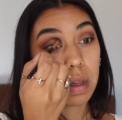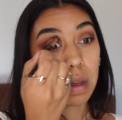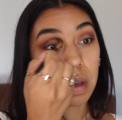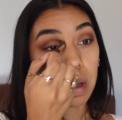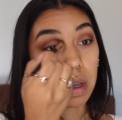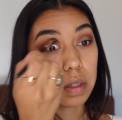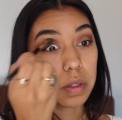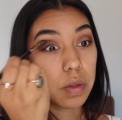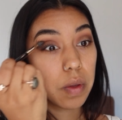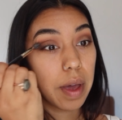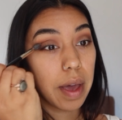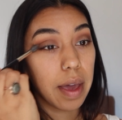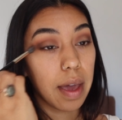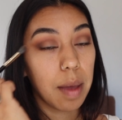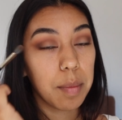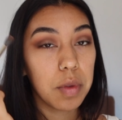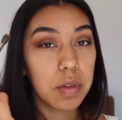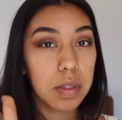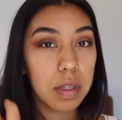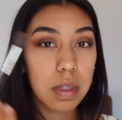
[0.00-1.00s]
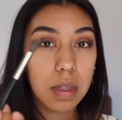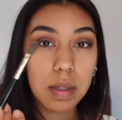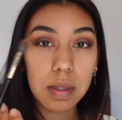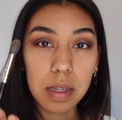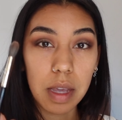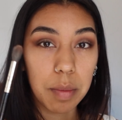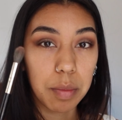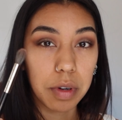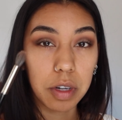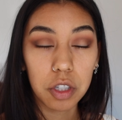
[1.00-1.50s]
Also, I am using the
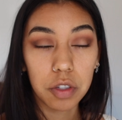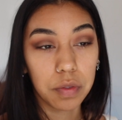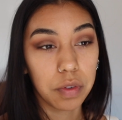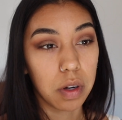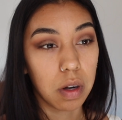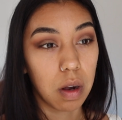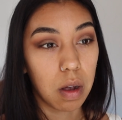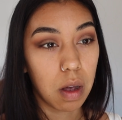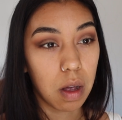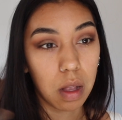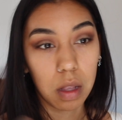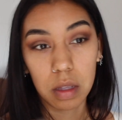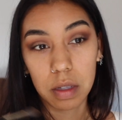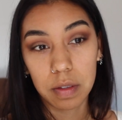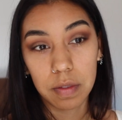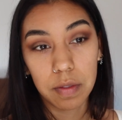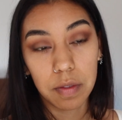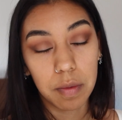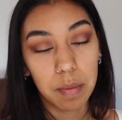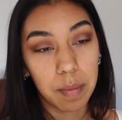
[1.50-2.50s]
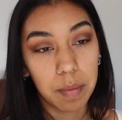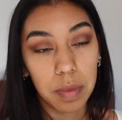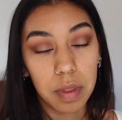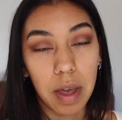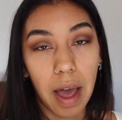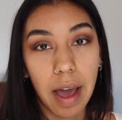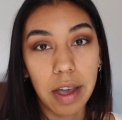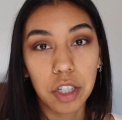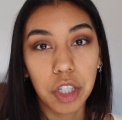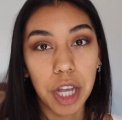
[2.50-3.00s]
same brush for all of the
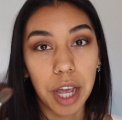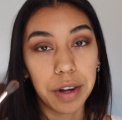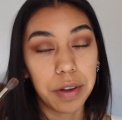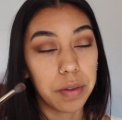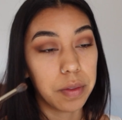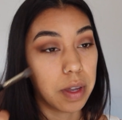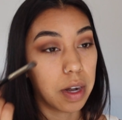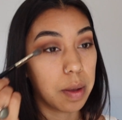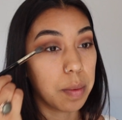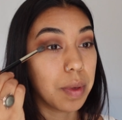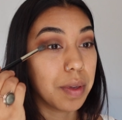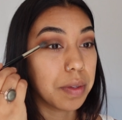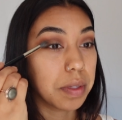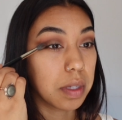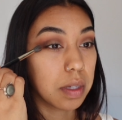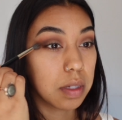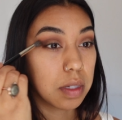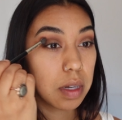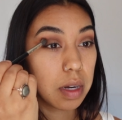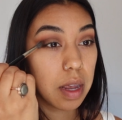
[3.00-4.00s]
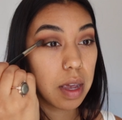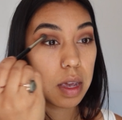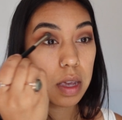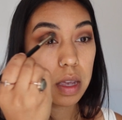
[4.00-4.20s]
eyeshadow that I'm using today.